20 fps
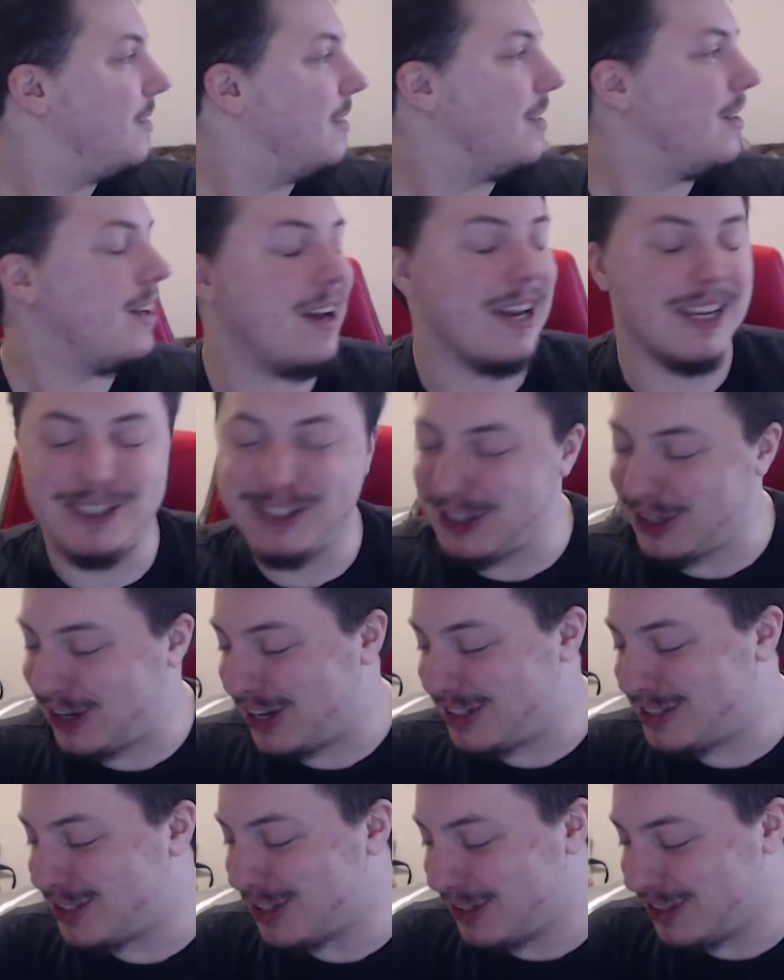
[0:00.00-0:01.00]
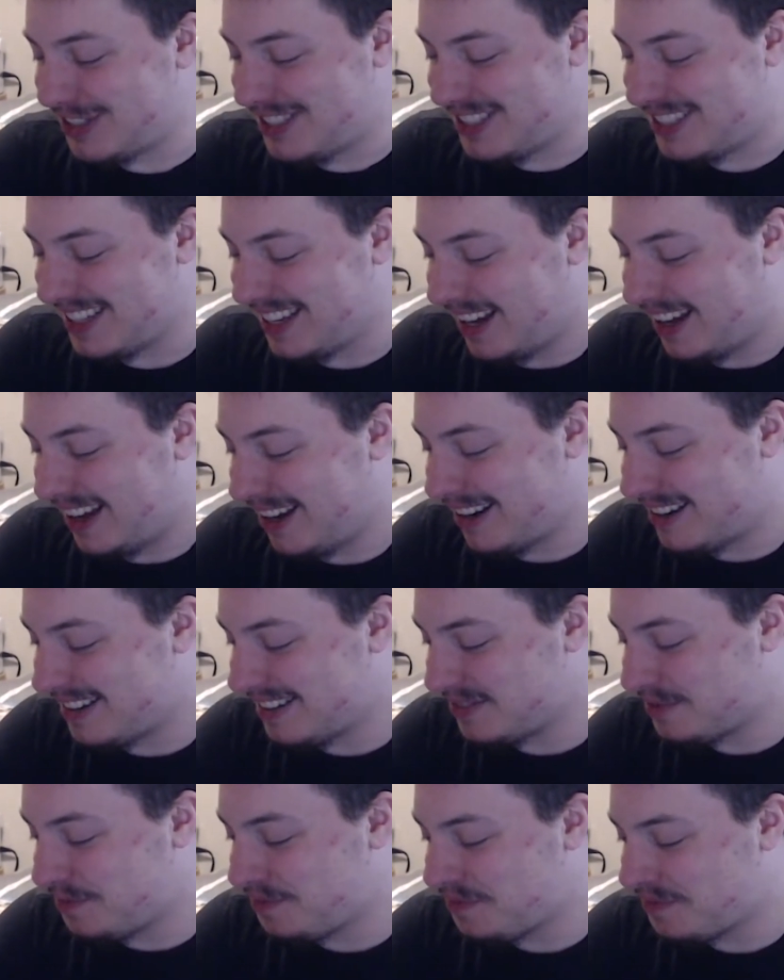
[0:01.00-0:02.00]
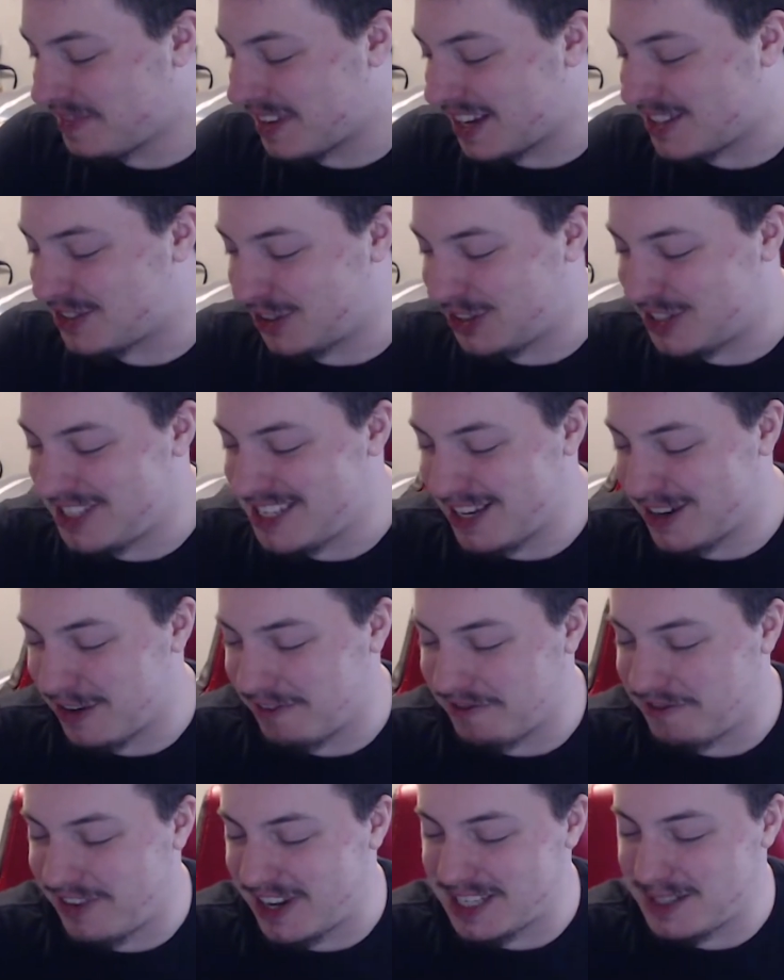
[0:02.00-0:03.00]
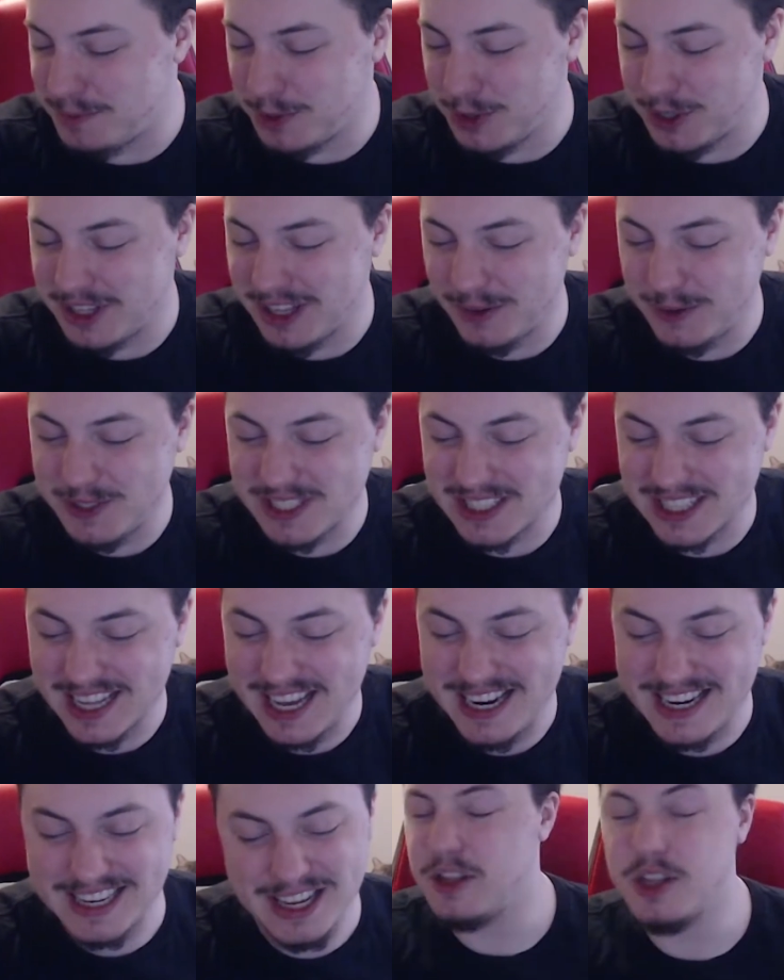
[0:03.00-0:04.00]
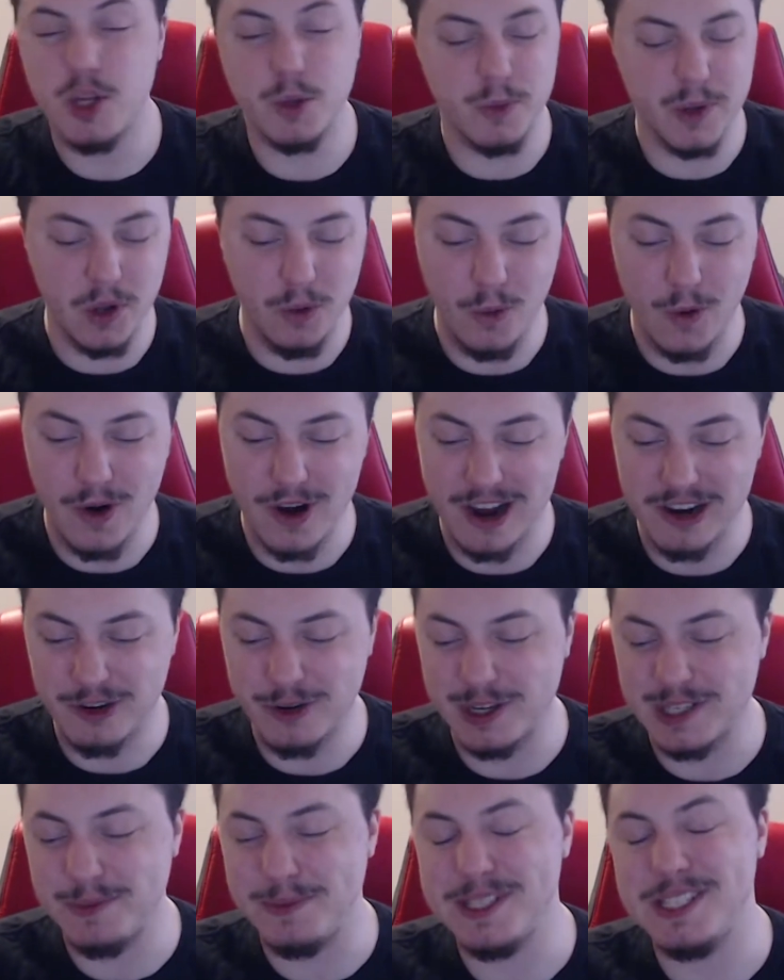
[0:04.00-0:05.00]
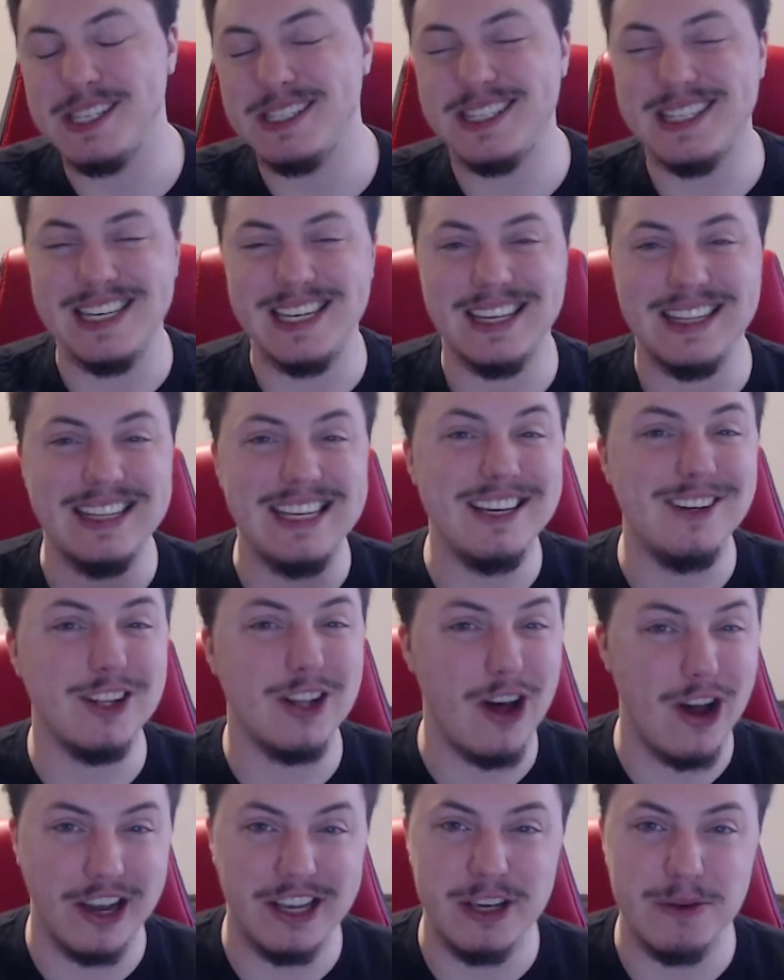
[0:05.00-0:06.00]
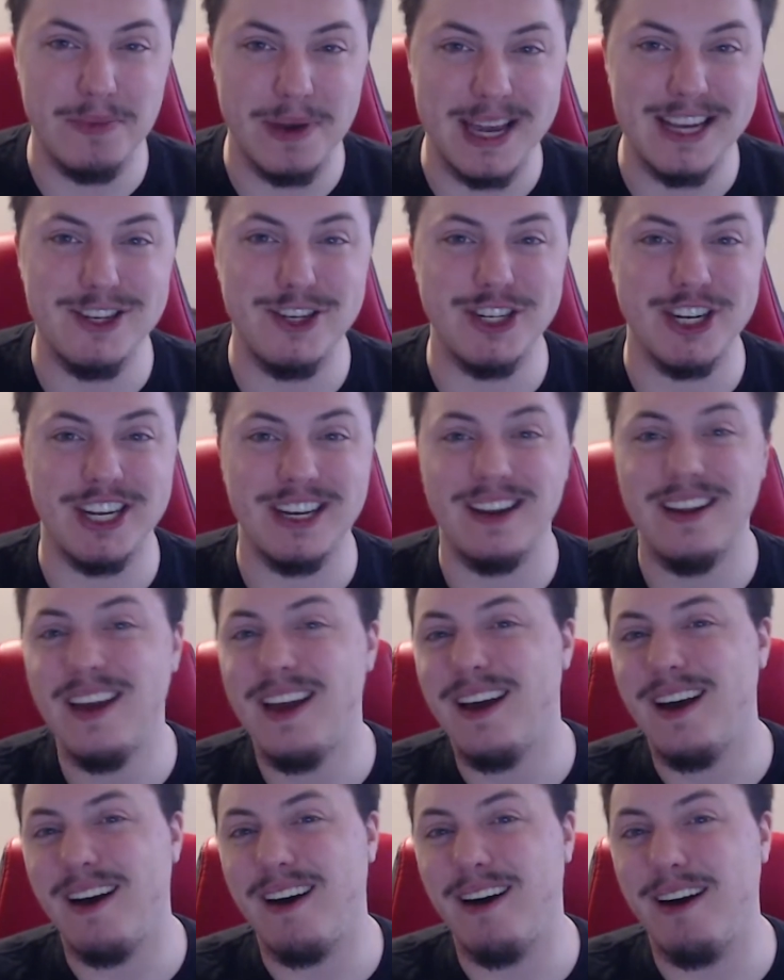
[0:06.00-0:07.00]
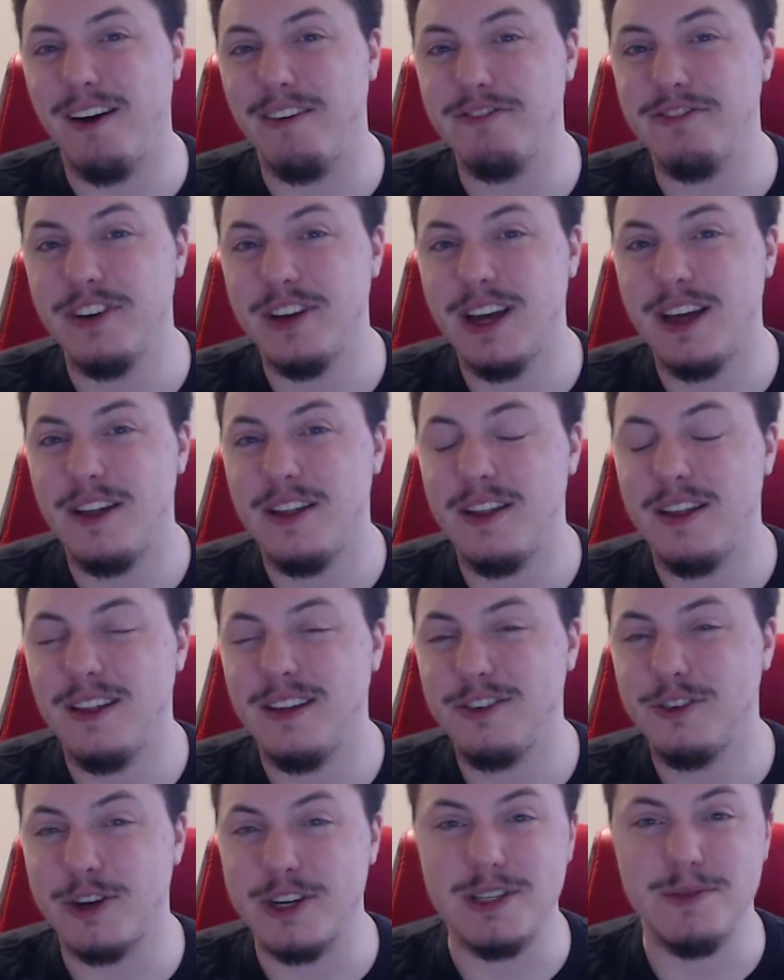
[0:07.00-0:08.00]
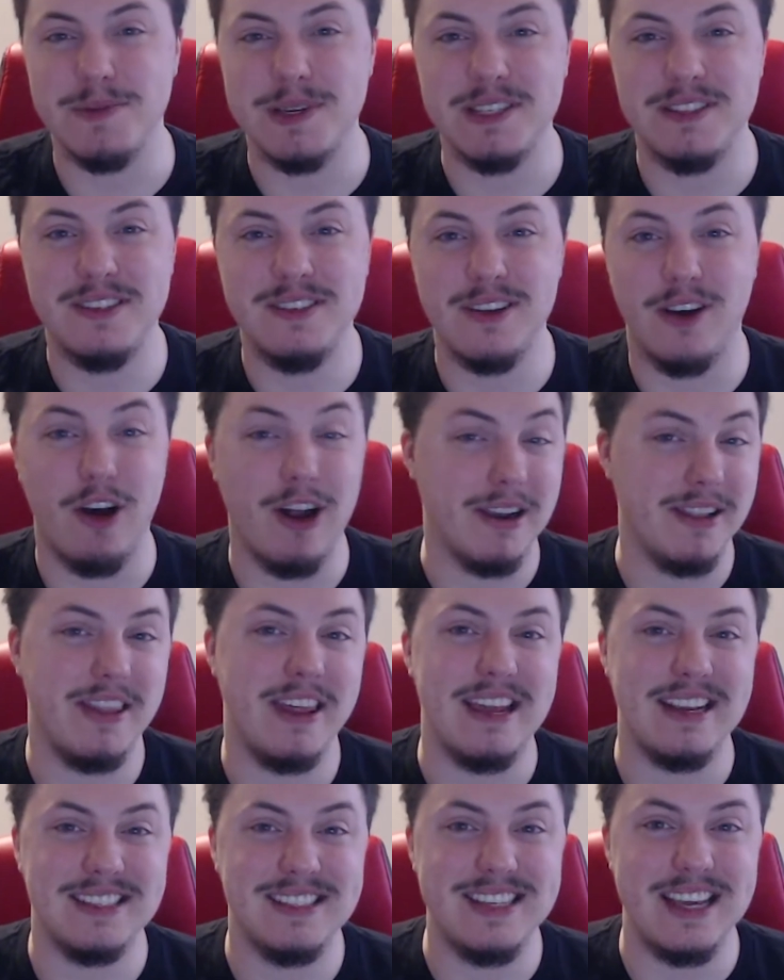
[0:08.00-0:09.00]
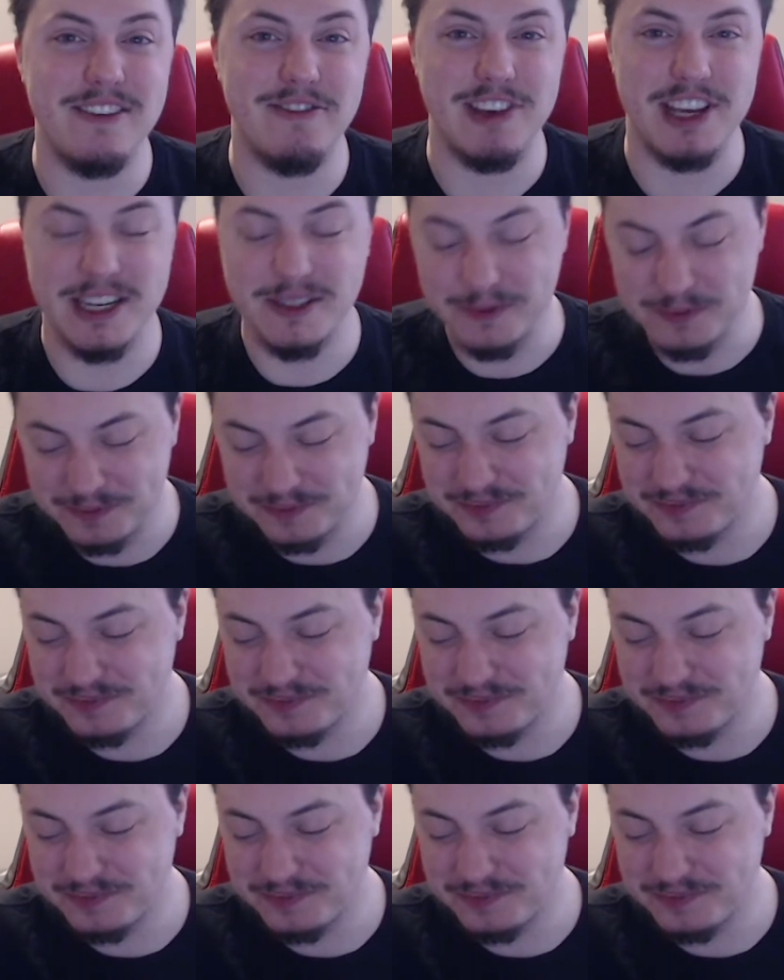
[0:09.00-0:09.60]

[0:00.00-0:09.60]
I saw this thing on Facebook that was like, the real war on Christmas is the illegal occupation of Christmas on Thanksgiving.